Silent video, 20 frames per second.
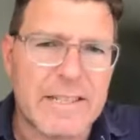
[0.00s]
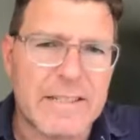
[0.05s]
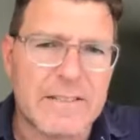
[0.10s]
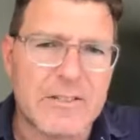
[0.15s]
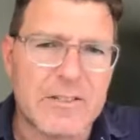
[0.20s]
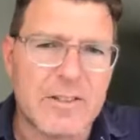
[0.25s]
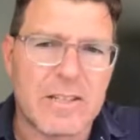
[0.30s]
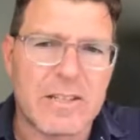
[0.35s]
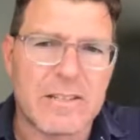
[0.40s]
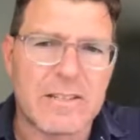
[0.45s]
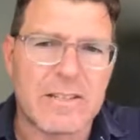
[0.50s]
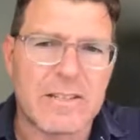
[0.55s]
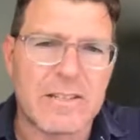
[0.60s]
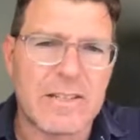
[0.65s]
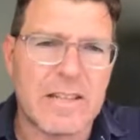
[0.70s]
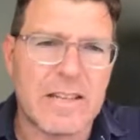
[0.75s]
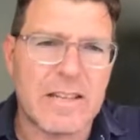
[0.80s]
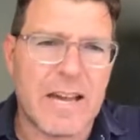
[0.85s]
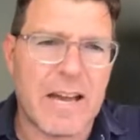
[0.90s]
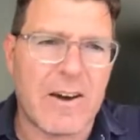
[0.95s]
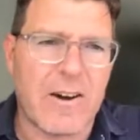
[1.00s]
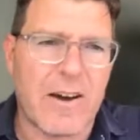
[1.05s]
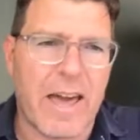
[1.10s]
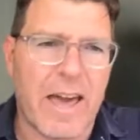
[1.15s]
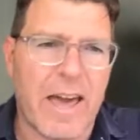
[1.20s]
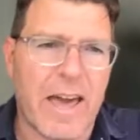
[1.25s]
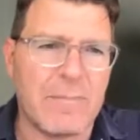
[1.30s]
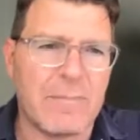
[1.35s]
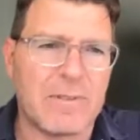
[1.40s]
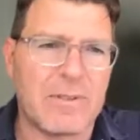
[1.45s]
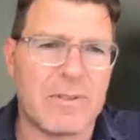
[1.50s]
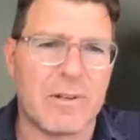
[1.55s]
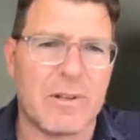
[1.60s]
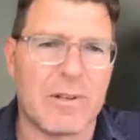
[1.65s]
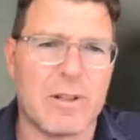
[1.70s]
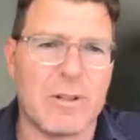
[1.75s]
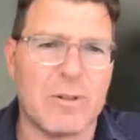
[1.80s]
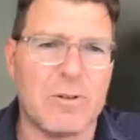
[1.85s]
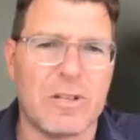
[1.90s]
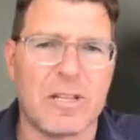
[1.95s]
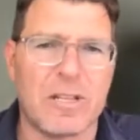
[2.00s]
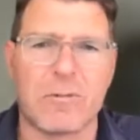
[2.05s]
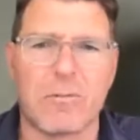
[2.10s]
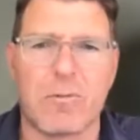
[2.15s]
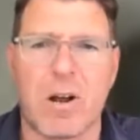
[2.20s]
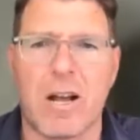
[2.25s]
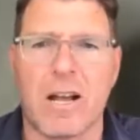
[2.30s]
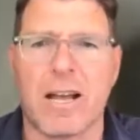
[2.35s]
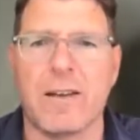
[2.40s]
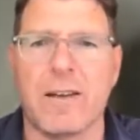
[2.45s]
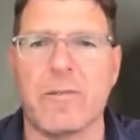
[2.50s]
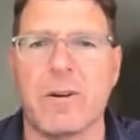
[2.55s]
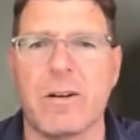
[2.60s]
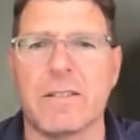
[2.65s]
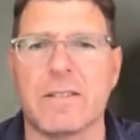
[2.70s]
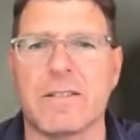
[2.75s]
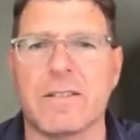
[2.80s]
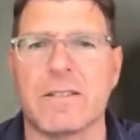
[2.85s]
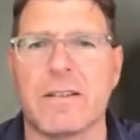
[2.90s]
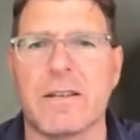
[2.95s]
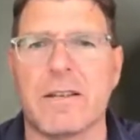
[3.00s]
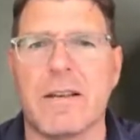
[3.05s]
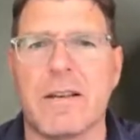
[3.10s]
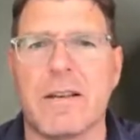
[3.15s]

So you can see how absolutely wrong I was.